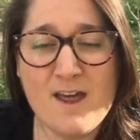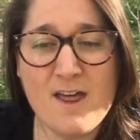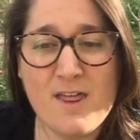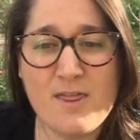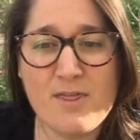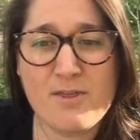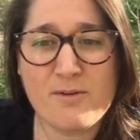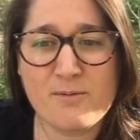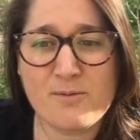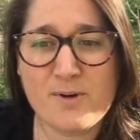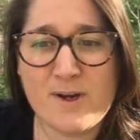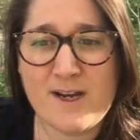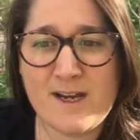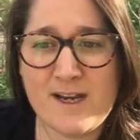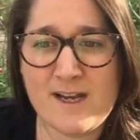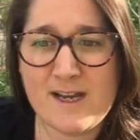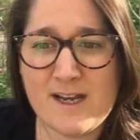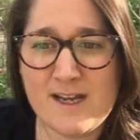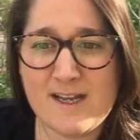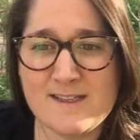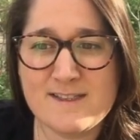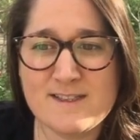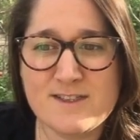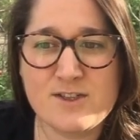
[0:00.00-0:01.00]
3
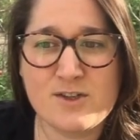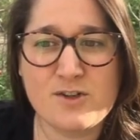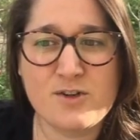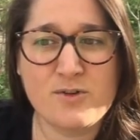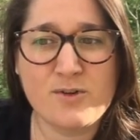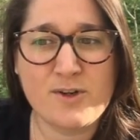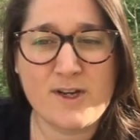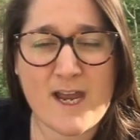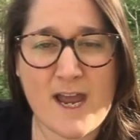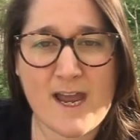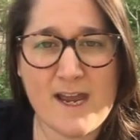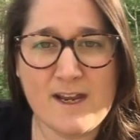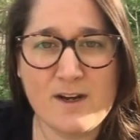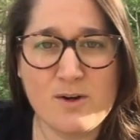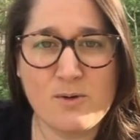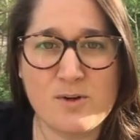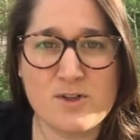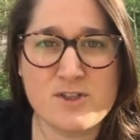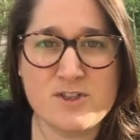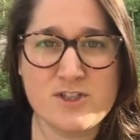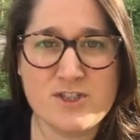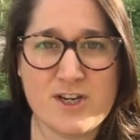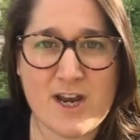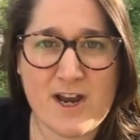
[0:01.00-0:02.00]
is to create
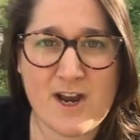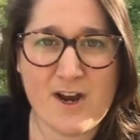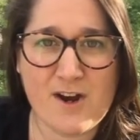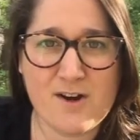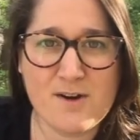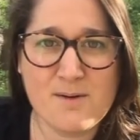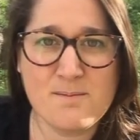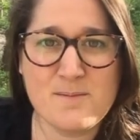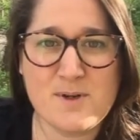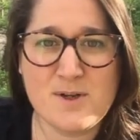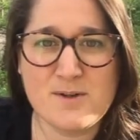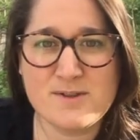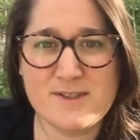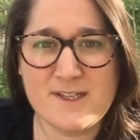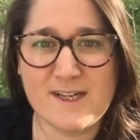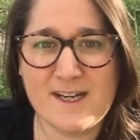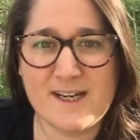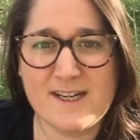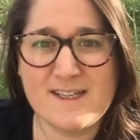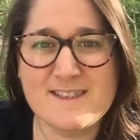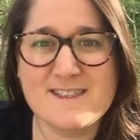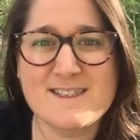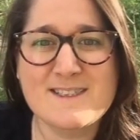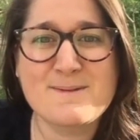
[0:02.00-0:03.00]
or share
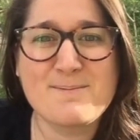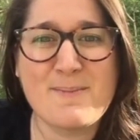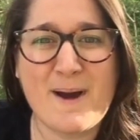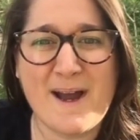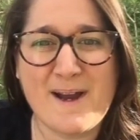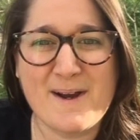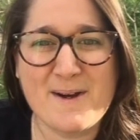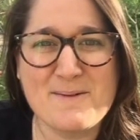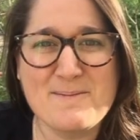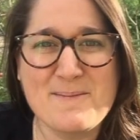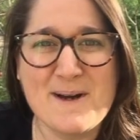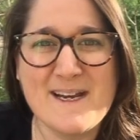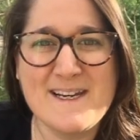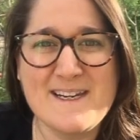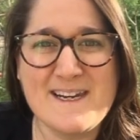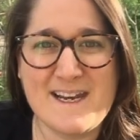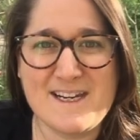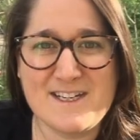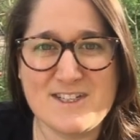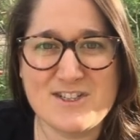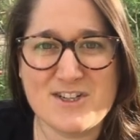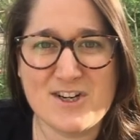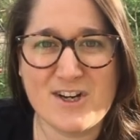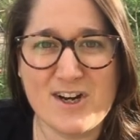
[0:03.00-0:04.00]
music inspired by
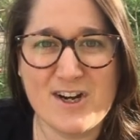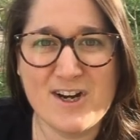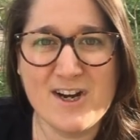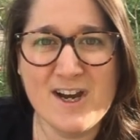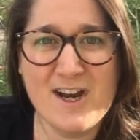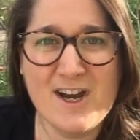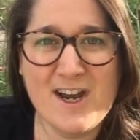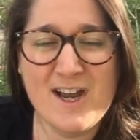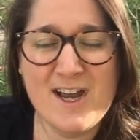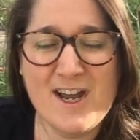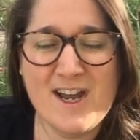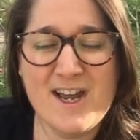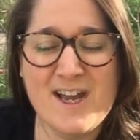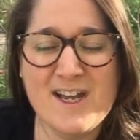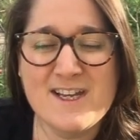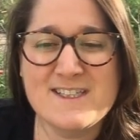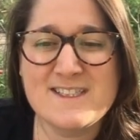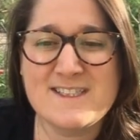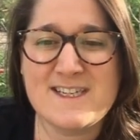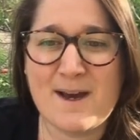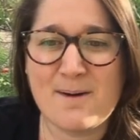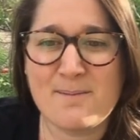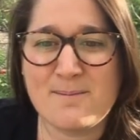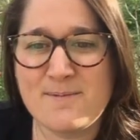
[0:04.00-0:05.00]
nature.
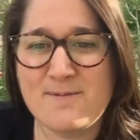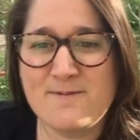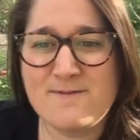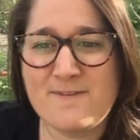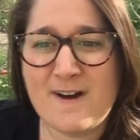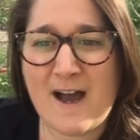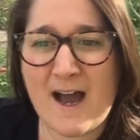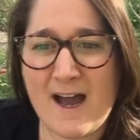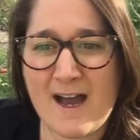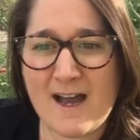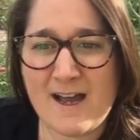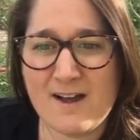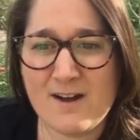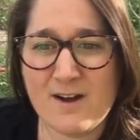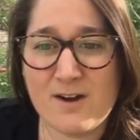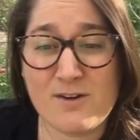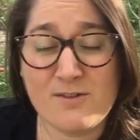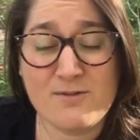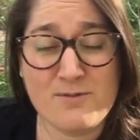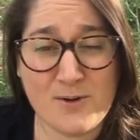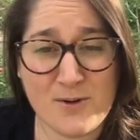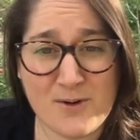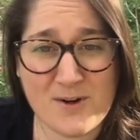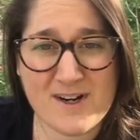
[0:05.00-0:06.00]
Step
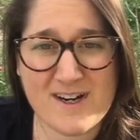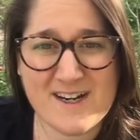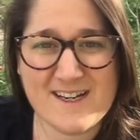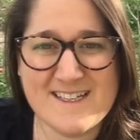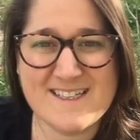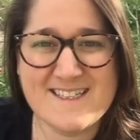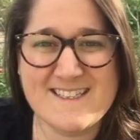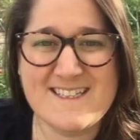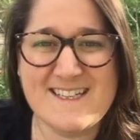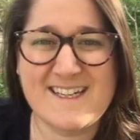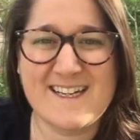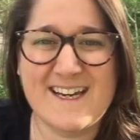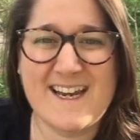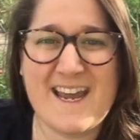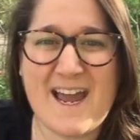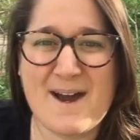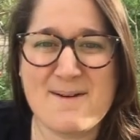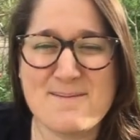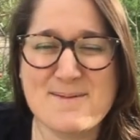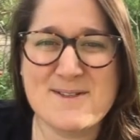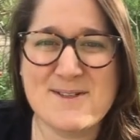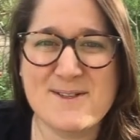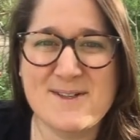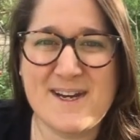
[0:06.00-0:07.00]
4 is to
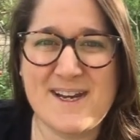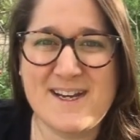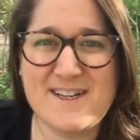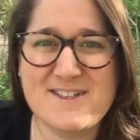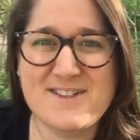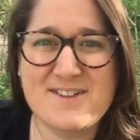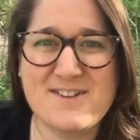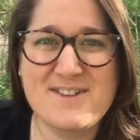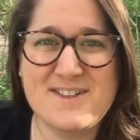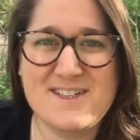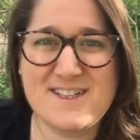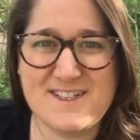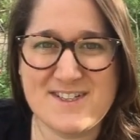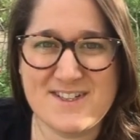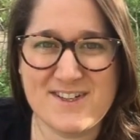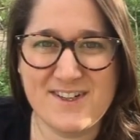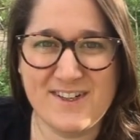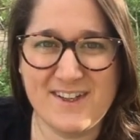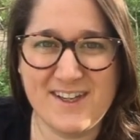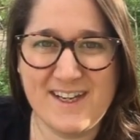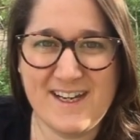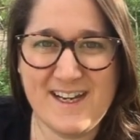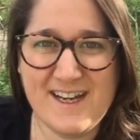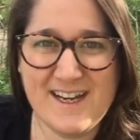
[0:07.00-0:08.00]
capture nature
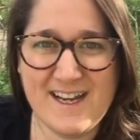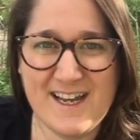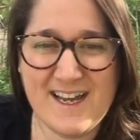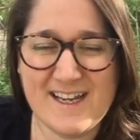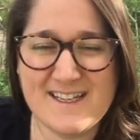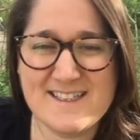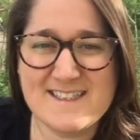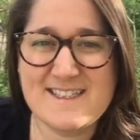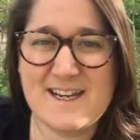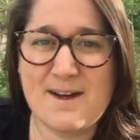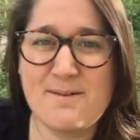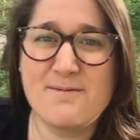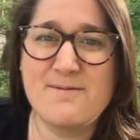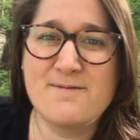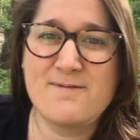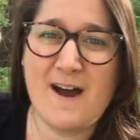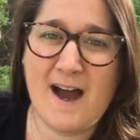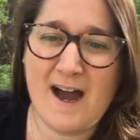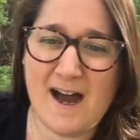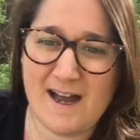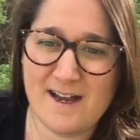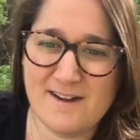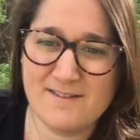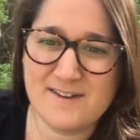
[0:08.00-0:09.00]
digitally, and Step
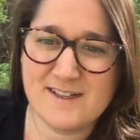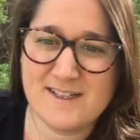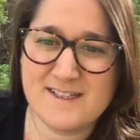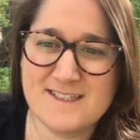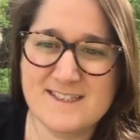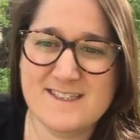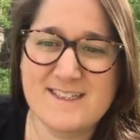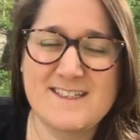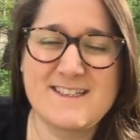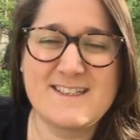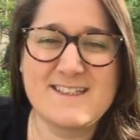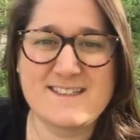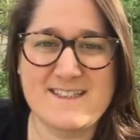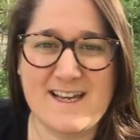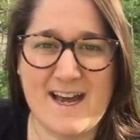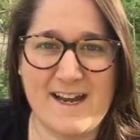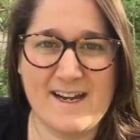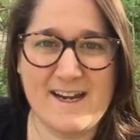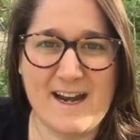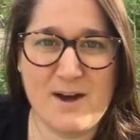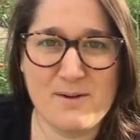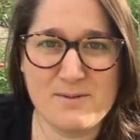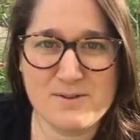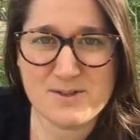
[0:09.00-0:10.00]
5 is to
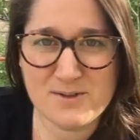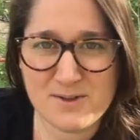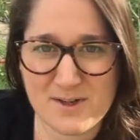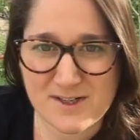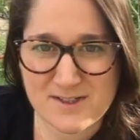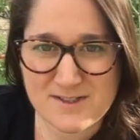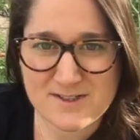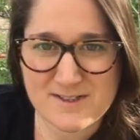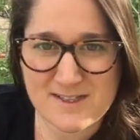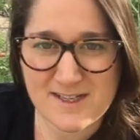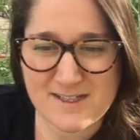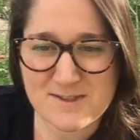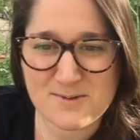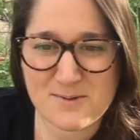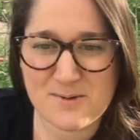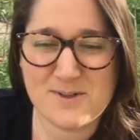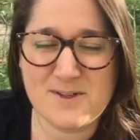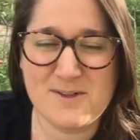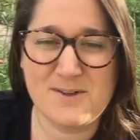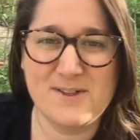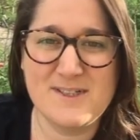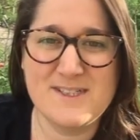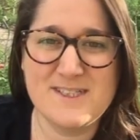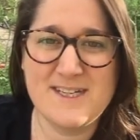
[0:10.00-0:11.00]
design outdoors. That's what we're
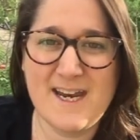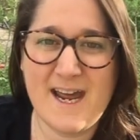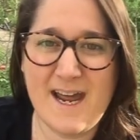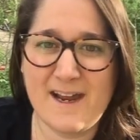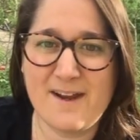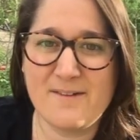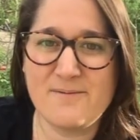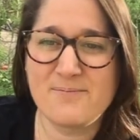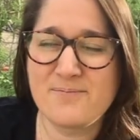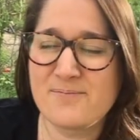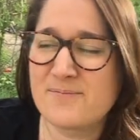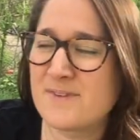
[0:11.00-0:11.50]
doing today.